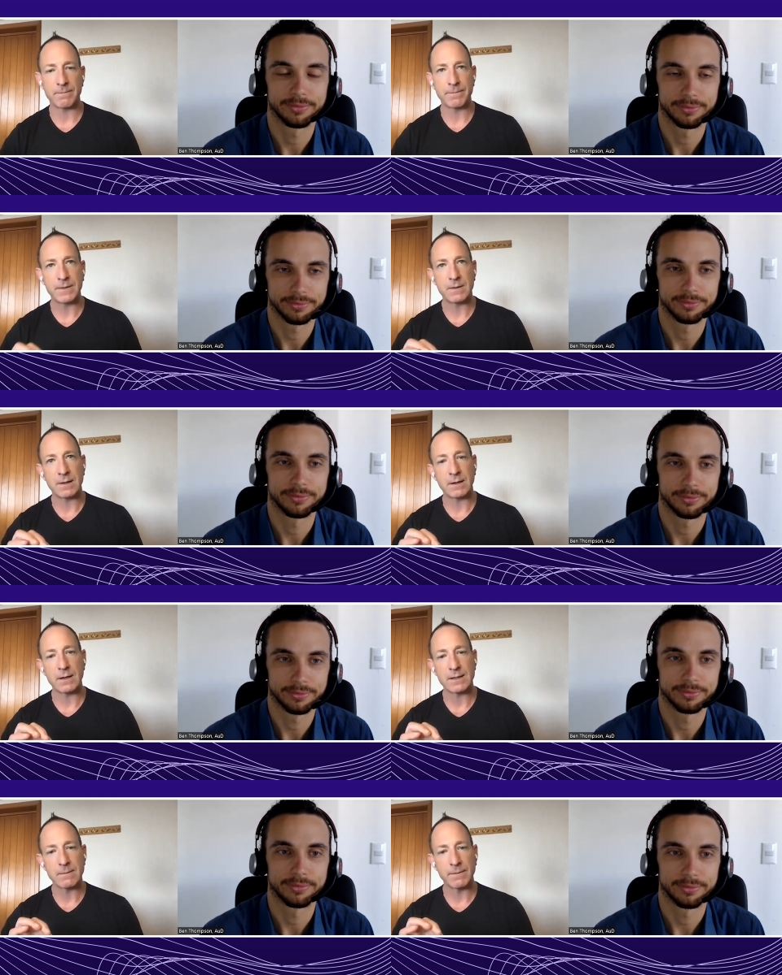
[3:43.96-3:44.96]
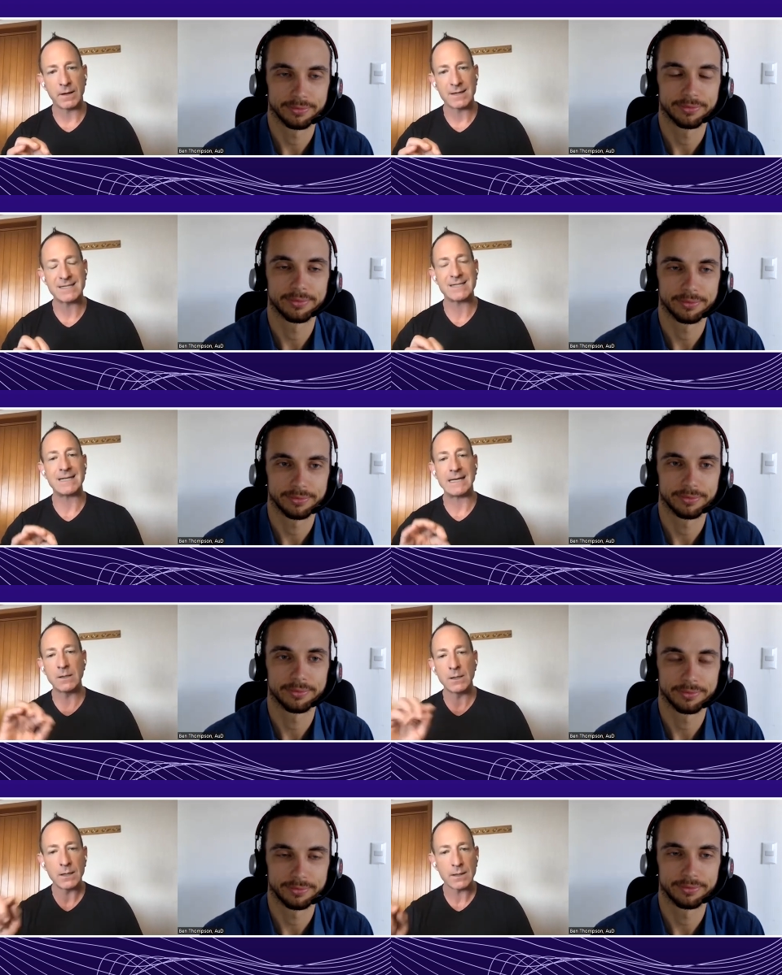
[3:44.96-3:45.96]
Speaker 1: leaks so that
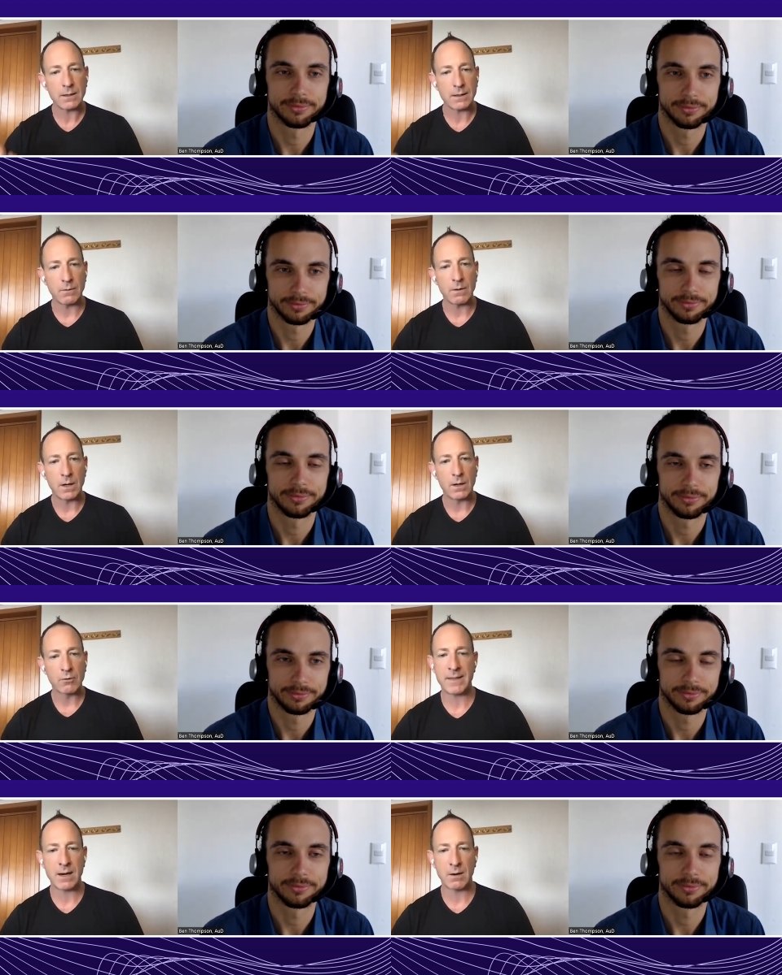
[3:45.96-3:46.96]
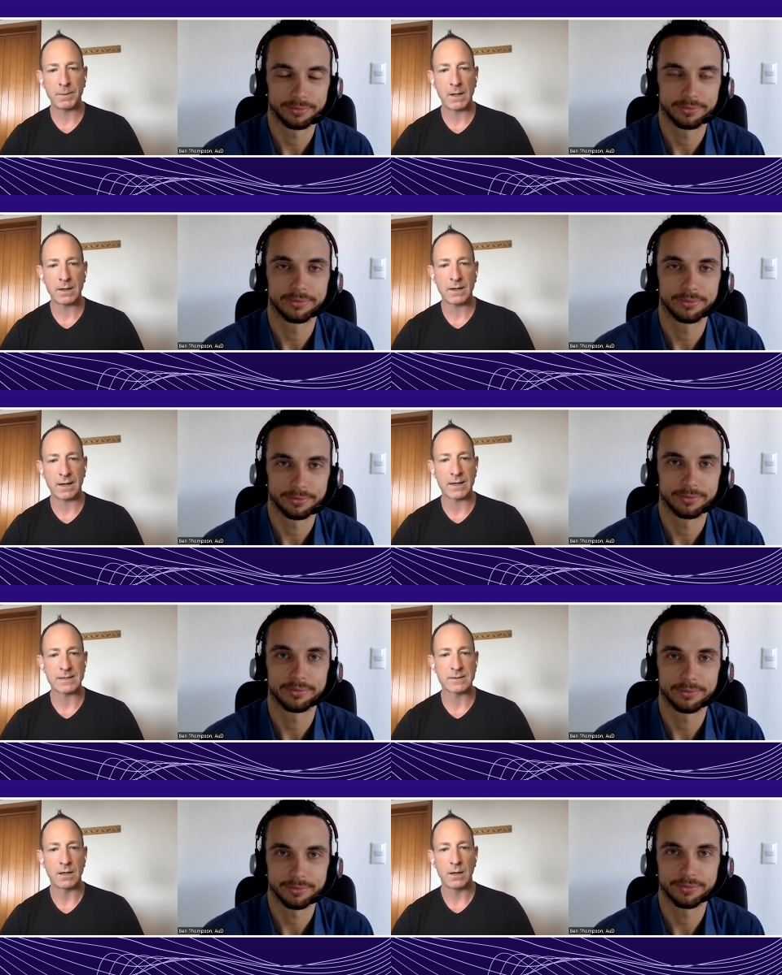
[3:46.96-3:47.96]
the seal created by the
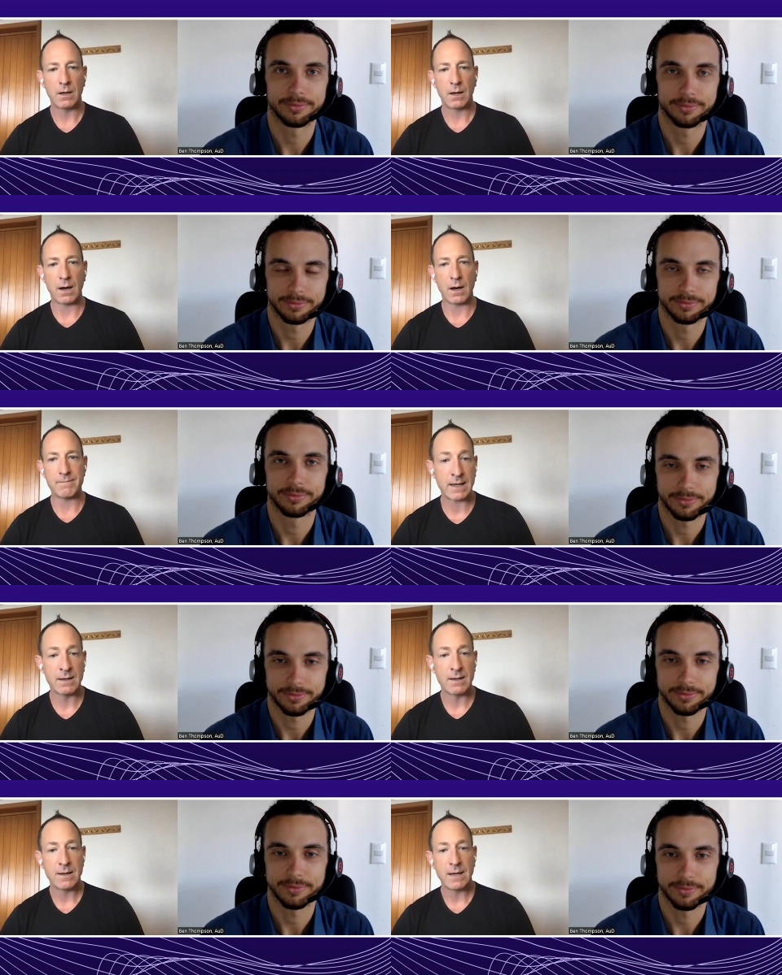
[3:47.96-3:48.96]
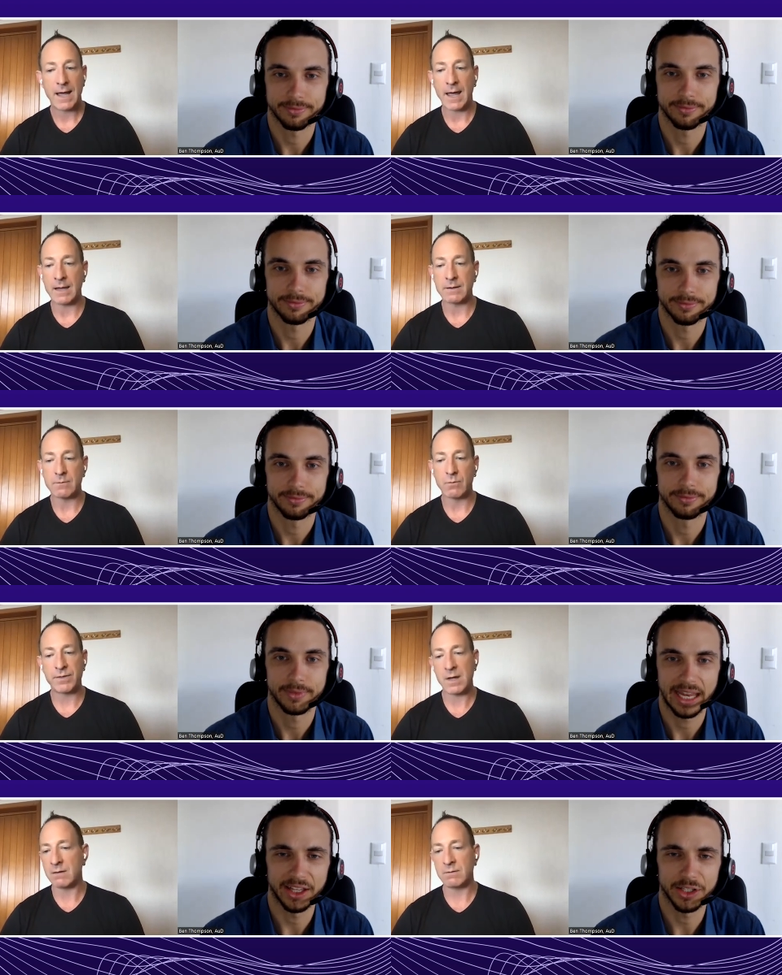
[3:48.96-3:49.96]
earplug is outstanding.
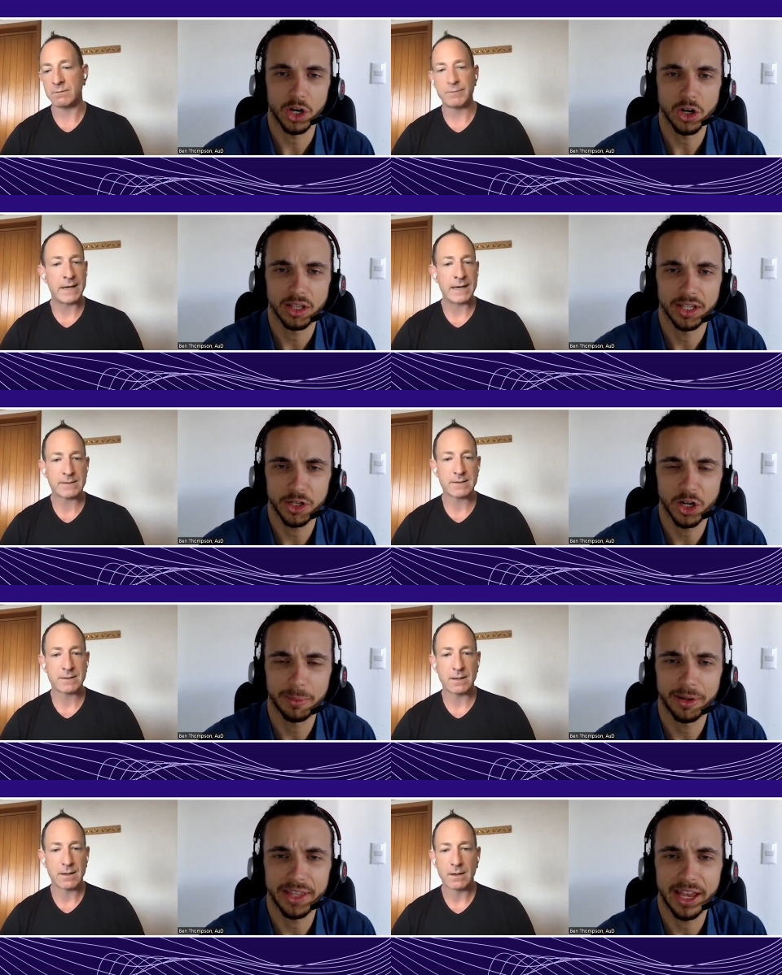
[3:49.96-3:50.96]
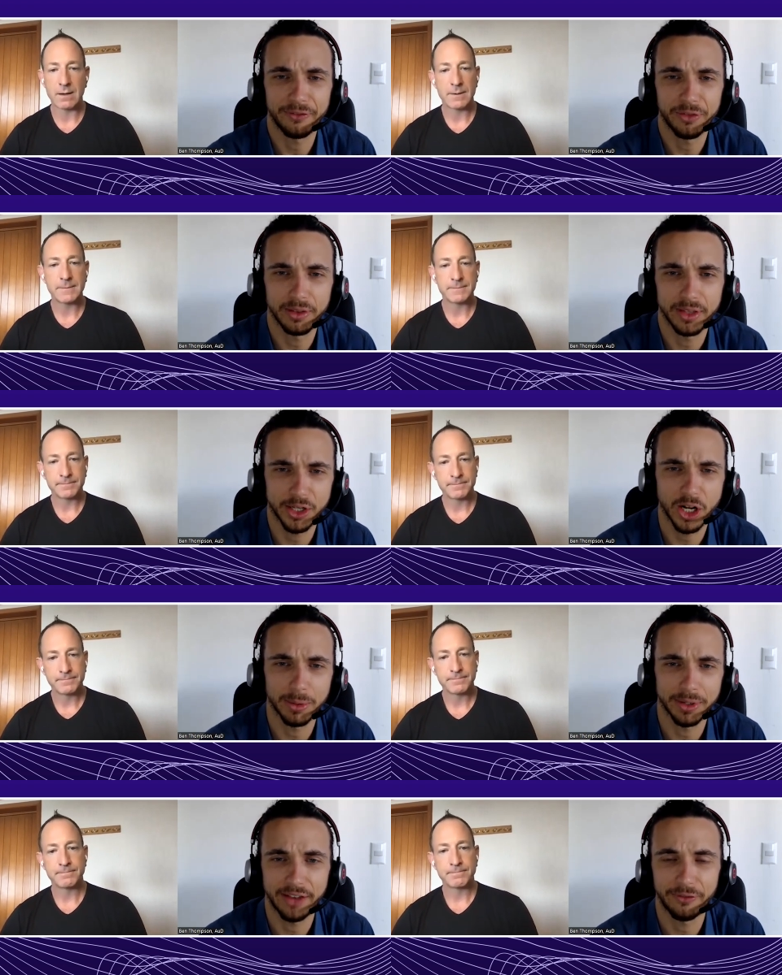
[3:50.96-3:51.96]
Speaker 2: And yeah, let's talk about
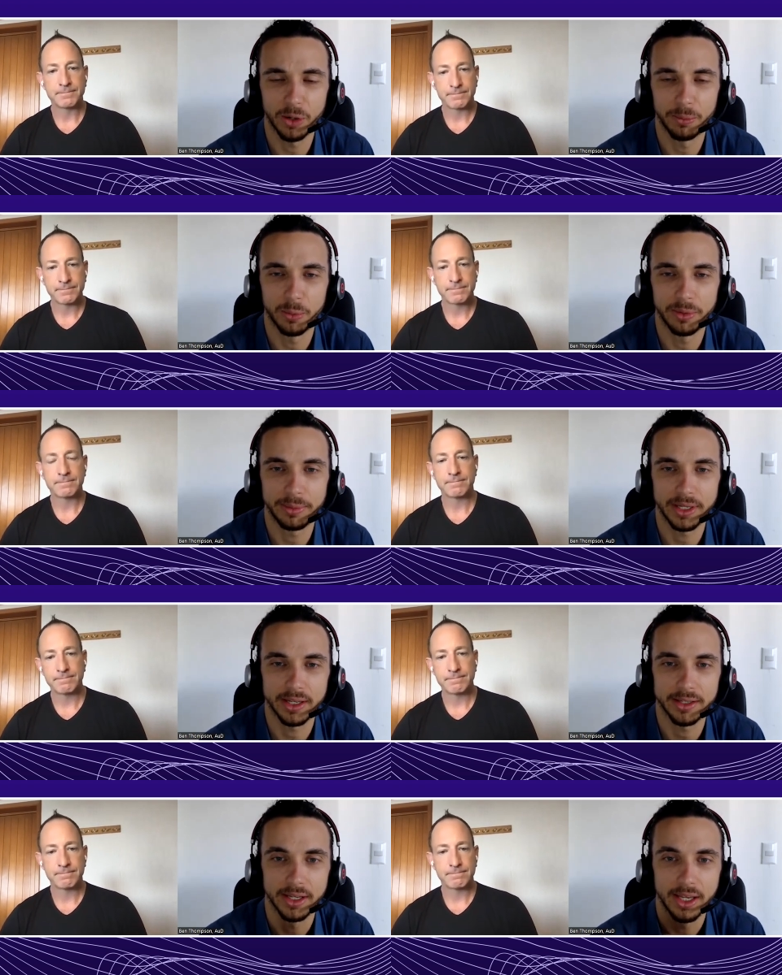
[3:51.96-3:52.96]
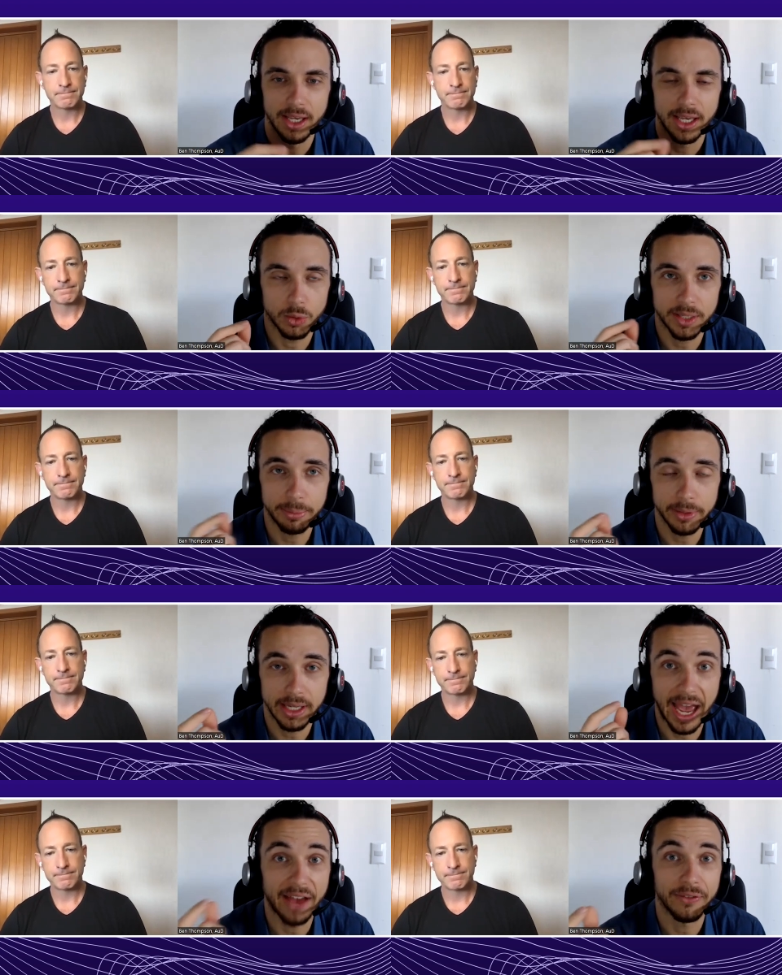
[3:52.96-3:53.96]
that for a moment, because simply
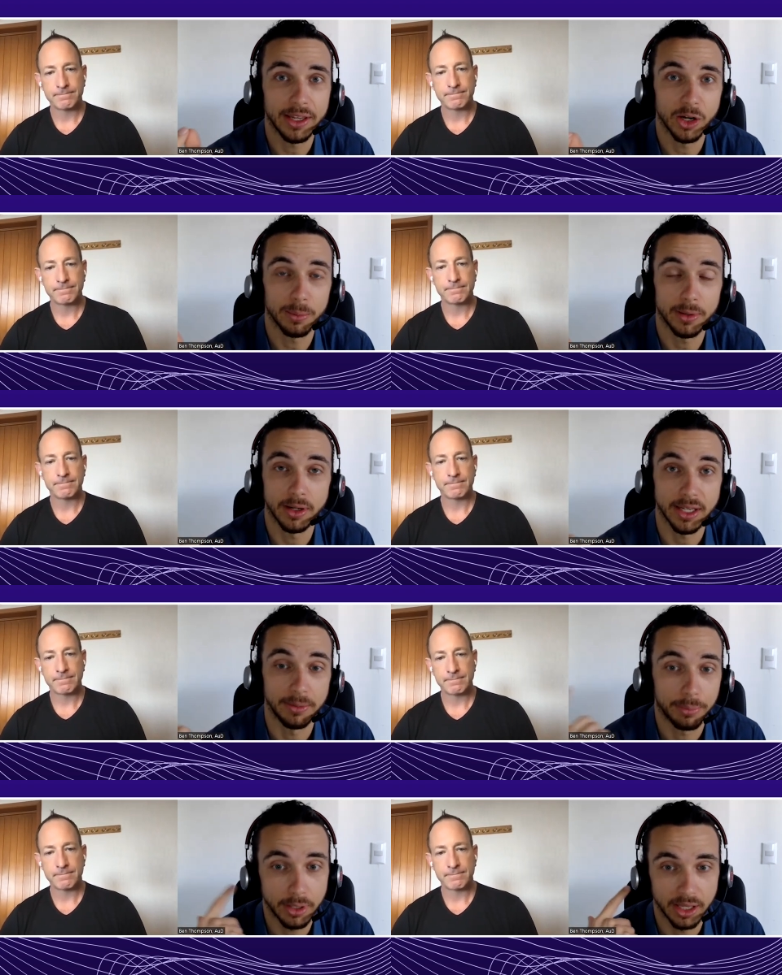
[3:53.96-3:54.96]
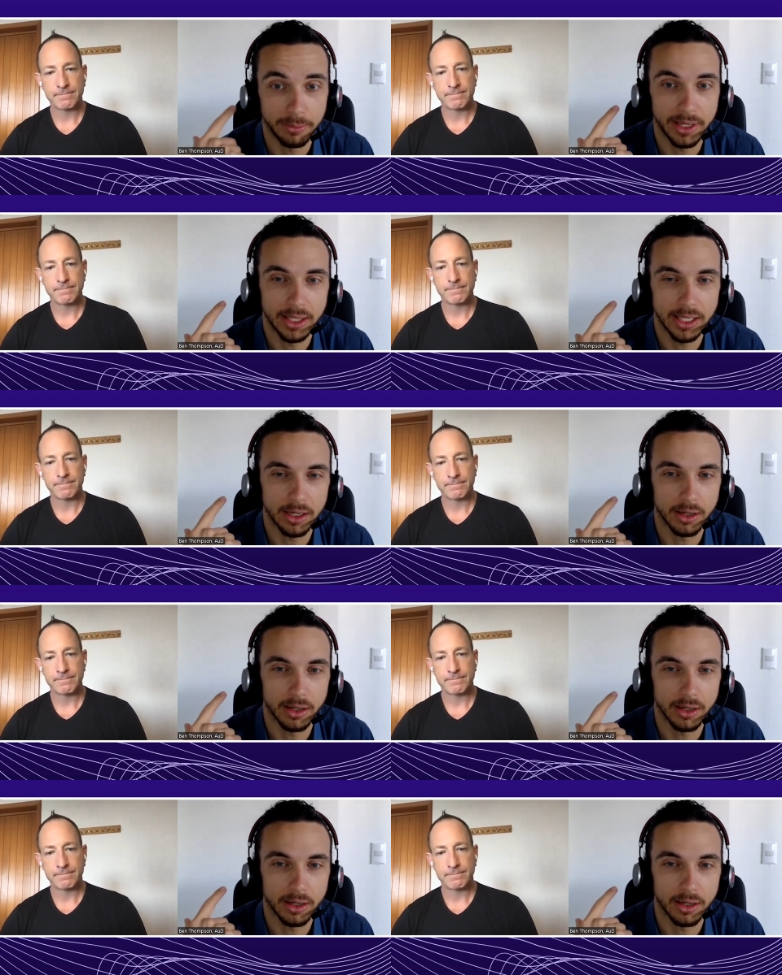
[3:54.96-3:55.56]
having earplugs and putting them in the